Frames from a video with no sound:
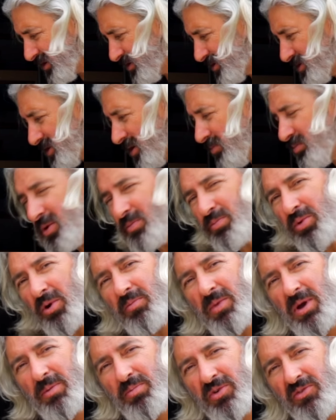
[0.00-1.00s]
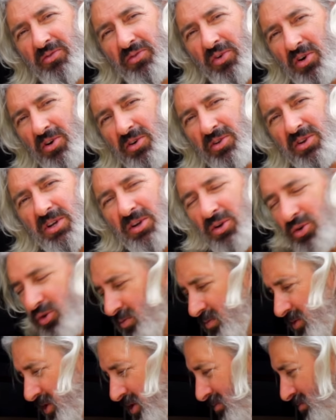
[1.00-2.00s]
some people may prefer the
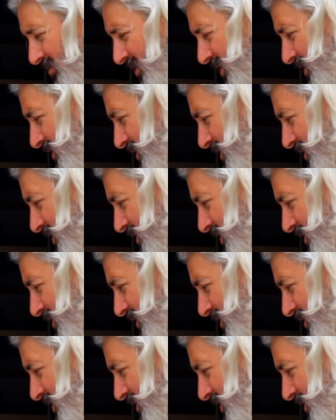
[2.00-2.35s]
aluminum